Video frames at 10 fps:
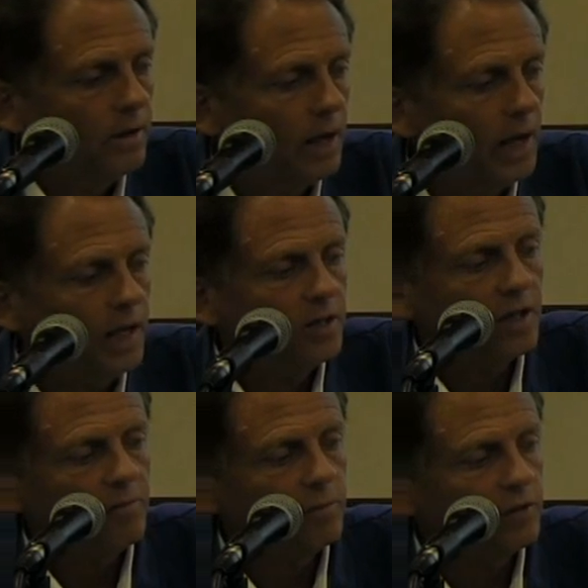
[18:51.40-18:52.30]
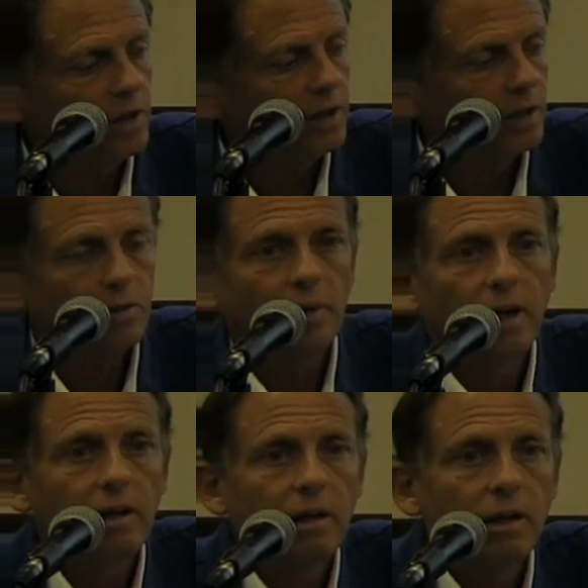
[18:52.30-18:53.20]
Okay, 87%, not too
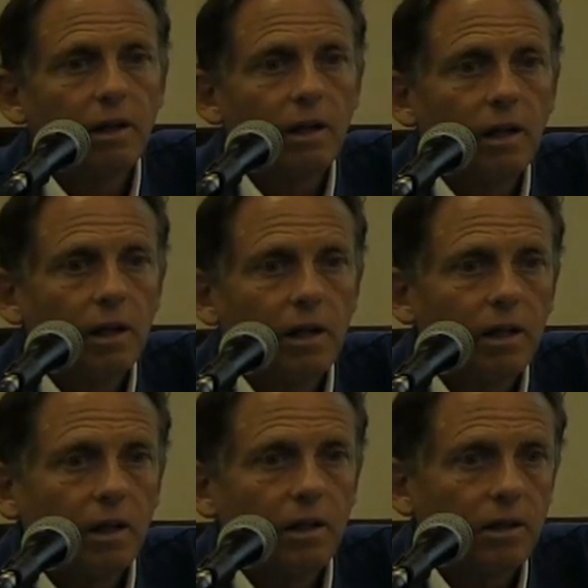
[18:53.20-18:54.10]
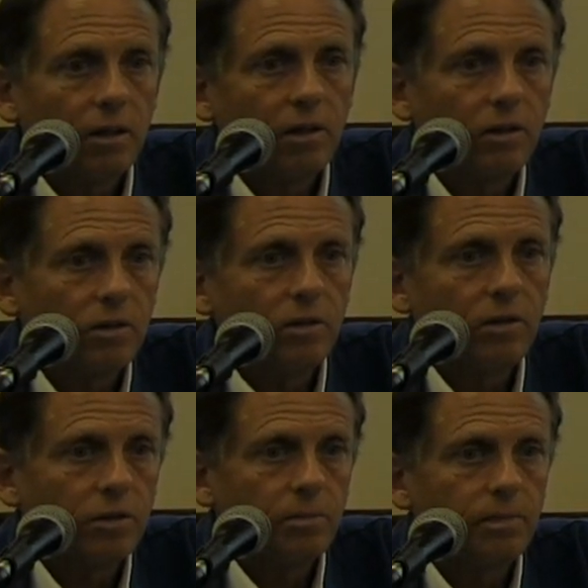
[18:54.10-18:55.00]
bad.
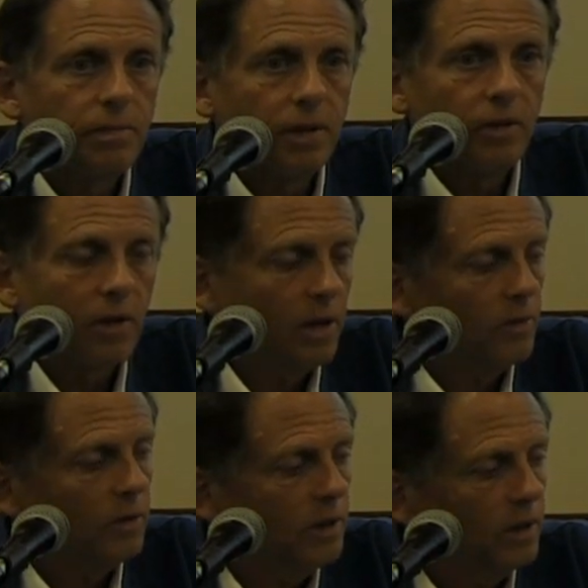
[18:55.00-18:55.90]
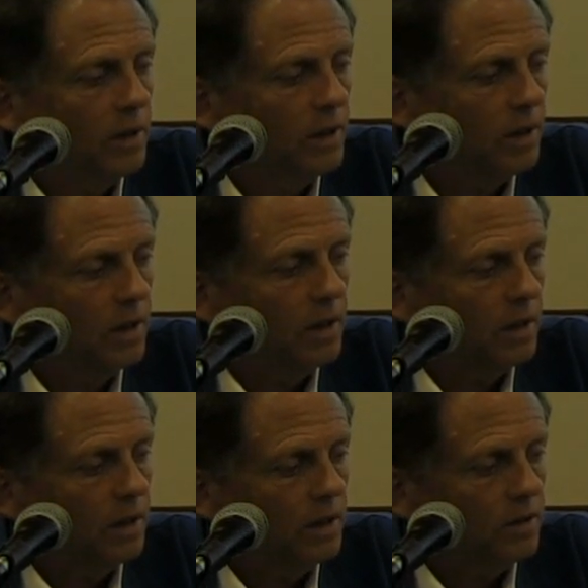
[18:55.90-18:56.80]
Tonsils, parathyroid.
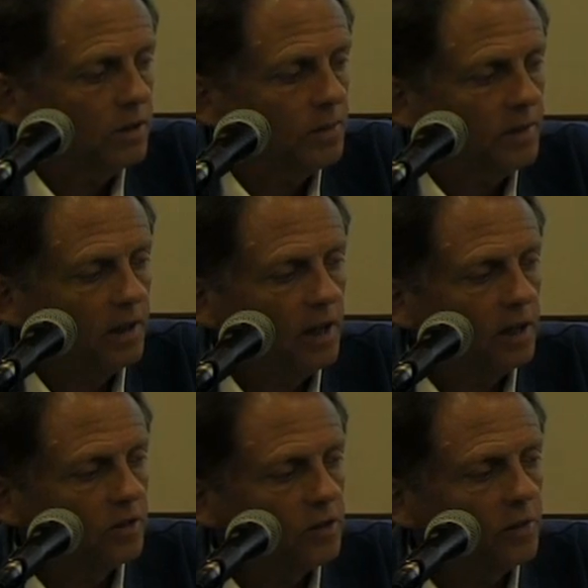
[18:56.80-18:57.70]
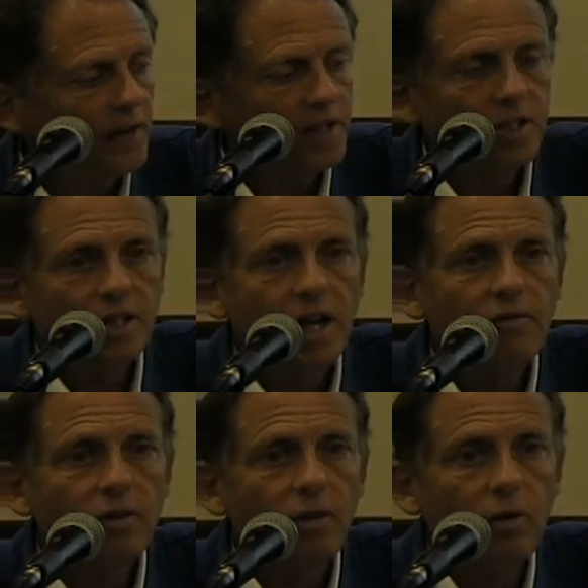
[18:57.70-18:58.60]
There's something in the lungs. So we've got
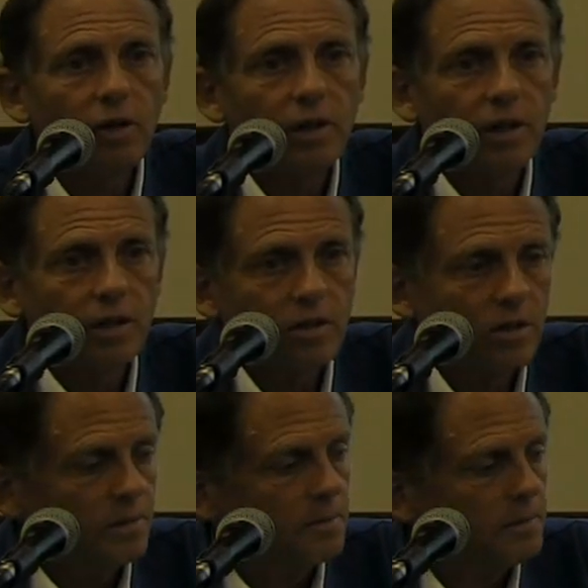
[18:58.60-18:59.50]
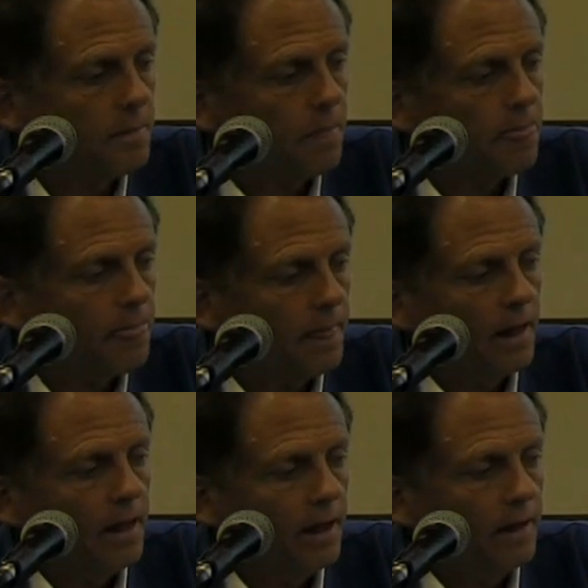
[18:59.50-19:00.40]
several organs
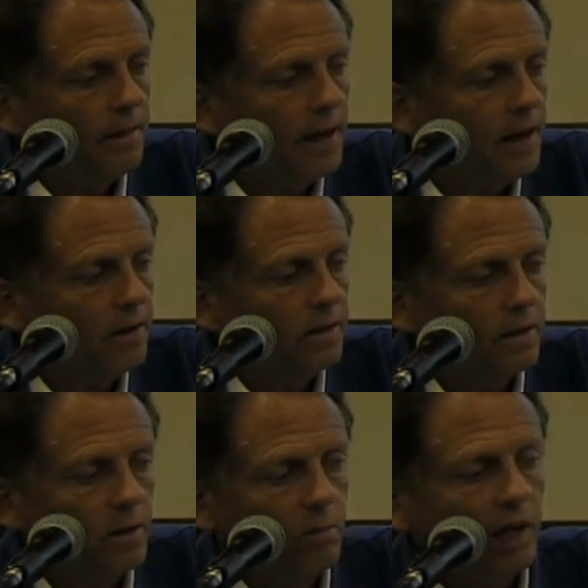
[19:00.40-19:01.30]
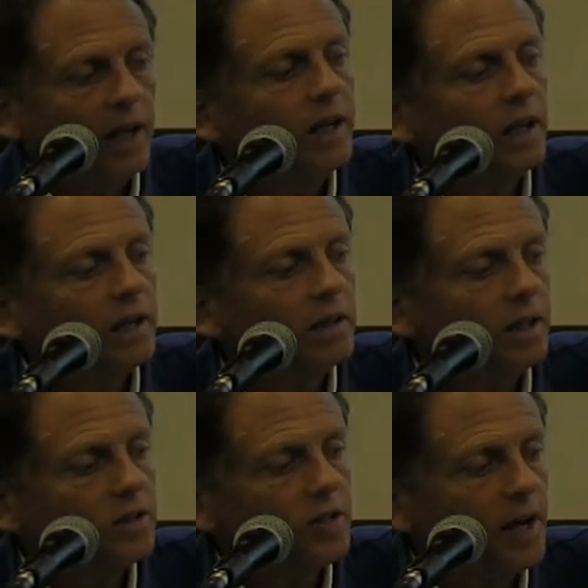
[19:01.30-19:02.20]
that are complaining, let's